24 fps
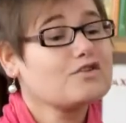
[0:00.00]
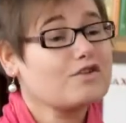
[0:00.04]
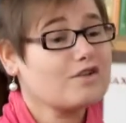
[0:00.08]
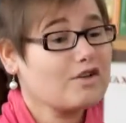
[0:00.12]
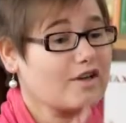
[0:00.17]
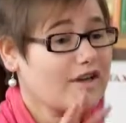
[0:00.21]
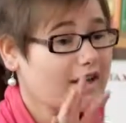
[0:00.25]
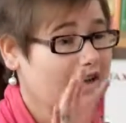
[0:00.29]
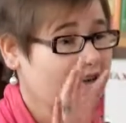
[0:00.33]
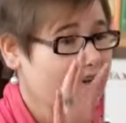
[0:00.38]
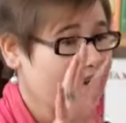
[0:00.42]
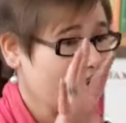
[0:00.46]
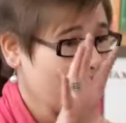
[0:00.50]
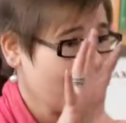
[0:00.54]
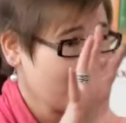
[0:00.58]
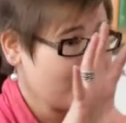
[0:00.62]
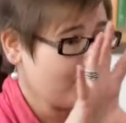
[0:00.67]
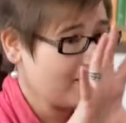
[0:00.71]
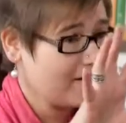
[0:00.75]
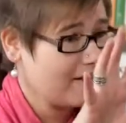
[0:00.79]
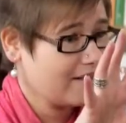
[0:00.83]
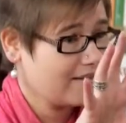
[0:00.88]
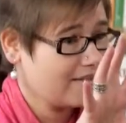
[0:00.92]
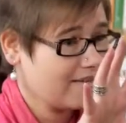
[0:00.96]
So you kind of
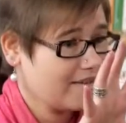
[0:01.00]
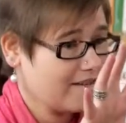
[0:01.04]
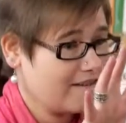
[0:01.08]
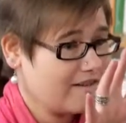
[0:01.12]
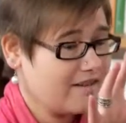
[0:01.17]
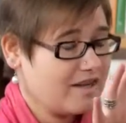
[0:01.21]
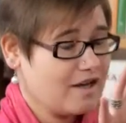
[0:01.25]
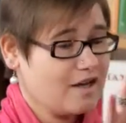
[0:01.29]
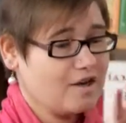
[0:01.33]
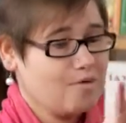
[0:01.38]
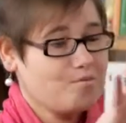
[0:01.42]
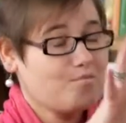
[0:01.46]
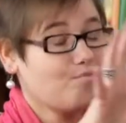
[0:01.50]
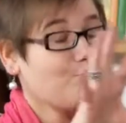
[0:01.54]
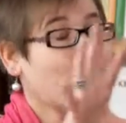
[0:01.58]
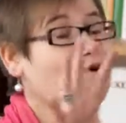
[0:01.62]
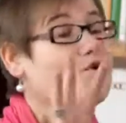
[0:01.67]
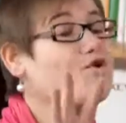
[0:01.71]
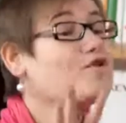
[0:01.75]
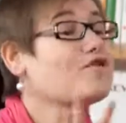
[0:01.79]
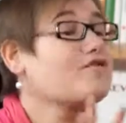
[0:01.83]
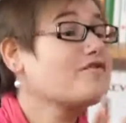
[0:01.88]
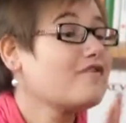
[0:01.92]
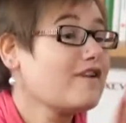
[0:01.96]
have like the
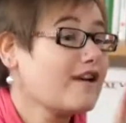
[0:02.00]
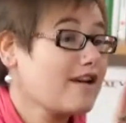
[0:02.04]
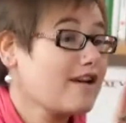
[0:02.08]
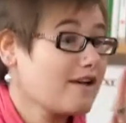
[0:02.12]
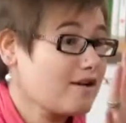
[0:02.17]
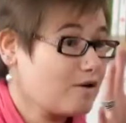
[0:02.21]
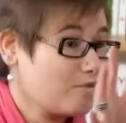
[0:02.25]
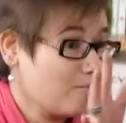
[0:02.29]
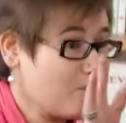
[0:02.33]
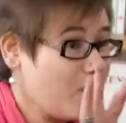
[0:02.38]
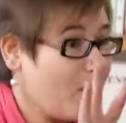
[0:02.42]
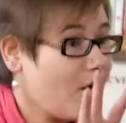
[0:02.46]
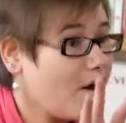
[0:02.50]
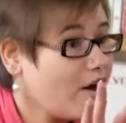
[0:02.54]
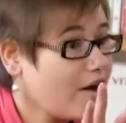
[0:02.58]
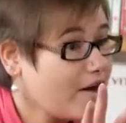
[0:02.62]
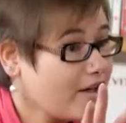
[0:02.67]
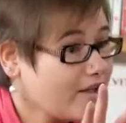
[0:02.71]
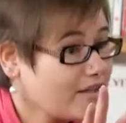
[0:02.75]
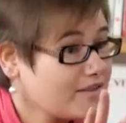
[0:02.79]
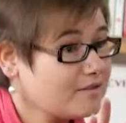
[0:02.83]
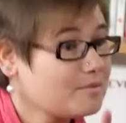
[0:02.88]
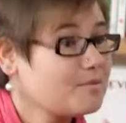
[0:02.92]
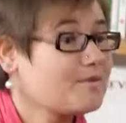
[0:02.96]
motivator
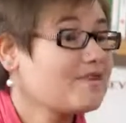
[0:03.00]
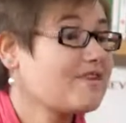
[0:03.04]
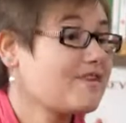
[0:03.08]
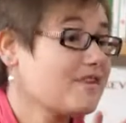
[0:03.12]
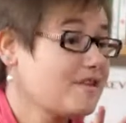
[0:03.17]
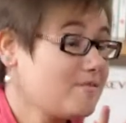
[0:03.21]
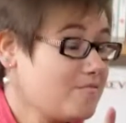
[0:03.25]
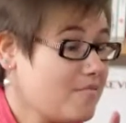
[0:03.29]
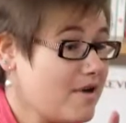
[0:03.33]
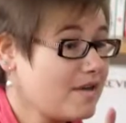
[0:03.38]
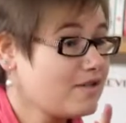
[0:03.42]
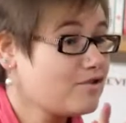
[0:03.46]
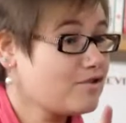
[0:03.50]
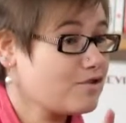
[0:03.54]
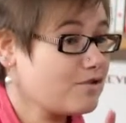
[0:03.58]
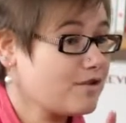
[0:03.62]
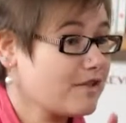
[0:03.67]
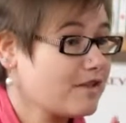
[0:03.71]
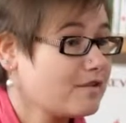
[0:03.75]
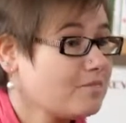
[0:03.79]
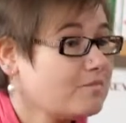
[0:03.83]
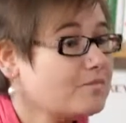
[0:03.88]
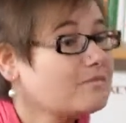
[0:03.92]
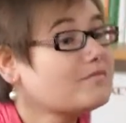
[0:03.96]
part within
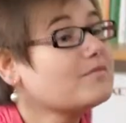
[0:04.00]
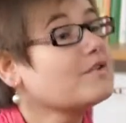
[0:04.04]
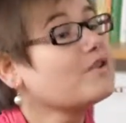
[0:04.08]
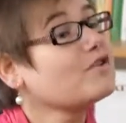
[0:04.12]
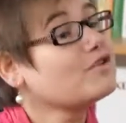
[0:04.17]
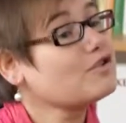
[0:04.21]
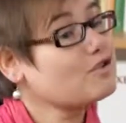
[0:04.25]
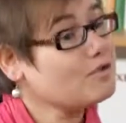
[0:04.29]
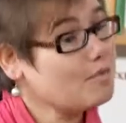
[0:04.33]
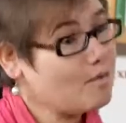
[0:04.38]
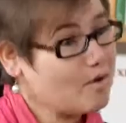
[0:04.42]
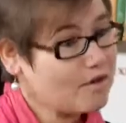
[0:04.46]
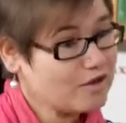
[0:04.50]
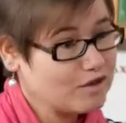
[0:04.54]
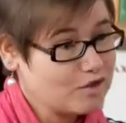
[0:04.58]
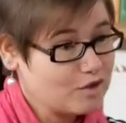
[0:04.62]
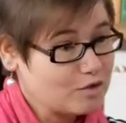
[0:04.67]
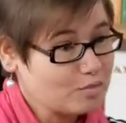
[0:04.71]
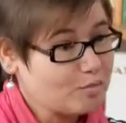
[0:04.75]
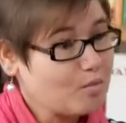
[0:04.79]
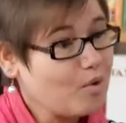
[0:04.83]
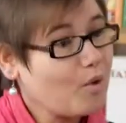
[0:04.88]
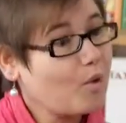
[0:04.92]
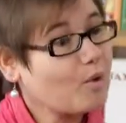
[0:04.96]
mentoring because you want to
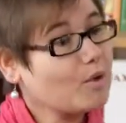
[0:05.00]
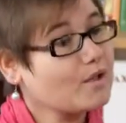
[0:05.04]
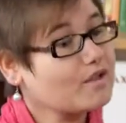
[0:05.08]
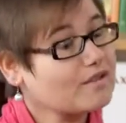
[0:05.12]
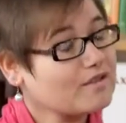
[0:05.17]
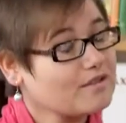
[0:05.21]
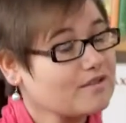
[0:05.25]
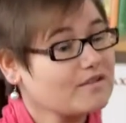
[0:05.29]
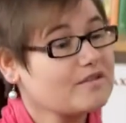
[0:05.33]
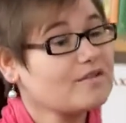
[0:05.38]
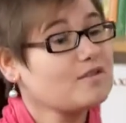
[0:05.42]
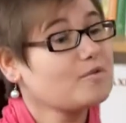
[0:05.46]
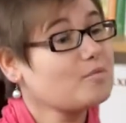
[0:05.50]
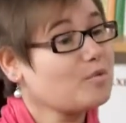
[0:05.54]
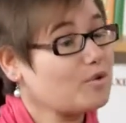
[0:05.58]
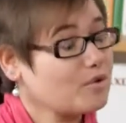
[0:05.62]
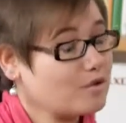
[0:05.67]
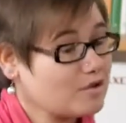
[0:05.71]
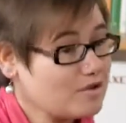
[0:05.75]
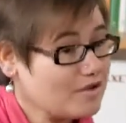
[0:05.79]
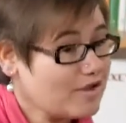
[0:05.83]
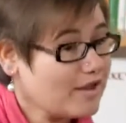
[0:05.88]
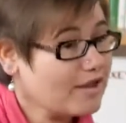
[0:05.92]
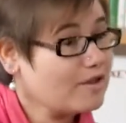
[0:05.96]
support the
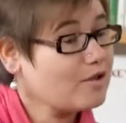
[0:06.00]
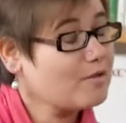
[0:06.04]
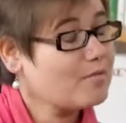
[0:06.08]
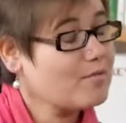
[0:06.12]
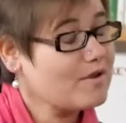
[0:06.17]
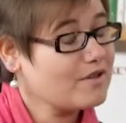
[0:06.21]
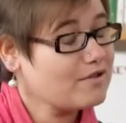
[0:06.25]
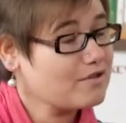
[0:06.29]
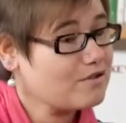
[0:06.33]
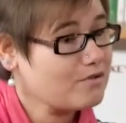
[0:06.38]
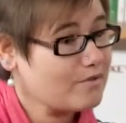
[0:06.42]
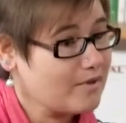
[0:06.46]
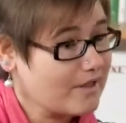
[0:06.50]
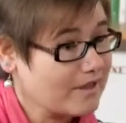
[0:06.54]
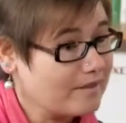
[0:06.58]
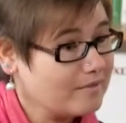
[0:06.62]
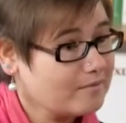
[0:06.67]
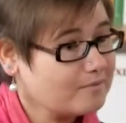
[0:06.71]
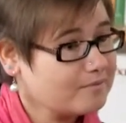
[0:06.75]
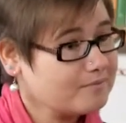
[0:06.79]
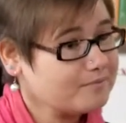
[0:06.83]
person that you're mentoring.